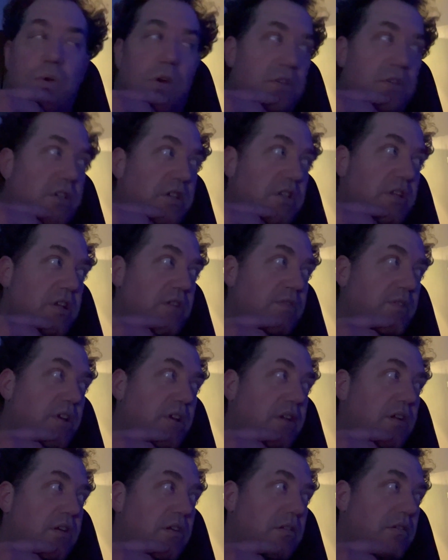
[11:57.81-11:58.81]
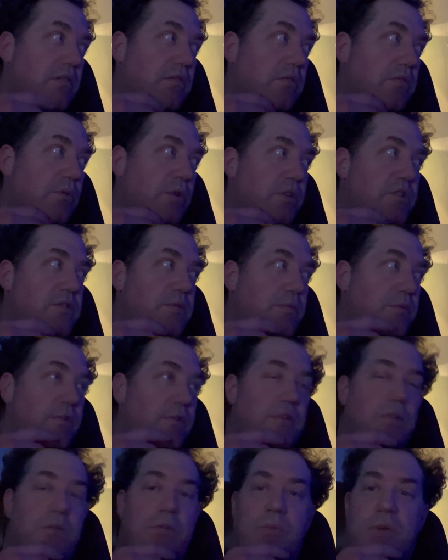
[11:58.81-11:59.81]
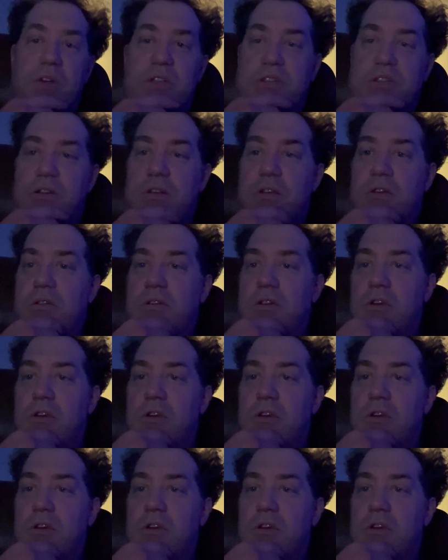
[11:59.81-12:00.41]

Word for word: watching TV. Watched a movie with my son,